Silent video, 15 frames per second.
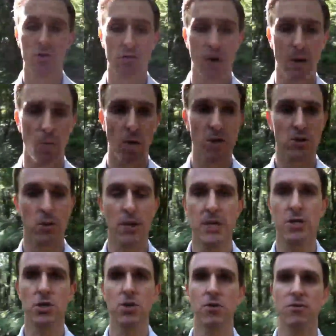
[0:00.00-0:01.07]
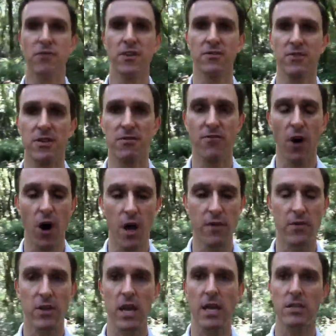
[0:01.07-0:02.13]
around 122.55
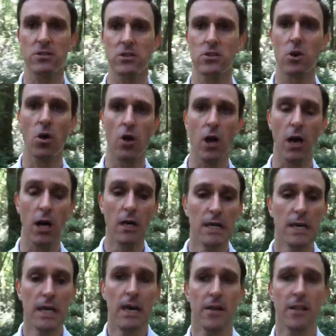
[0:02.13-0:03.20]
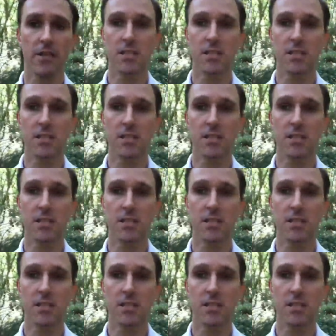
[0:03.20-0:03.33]
against the dollar. And there's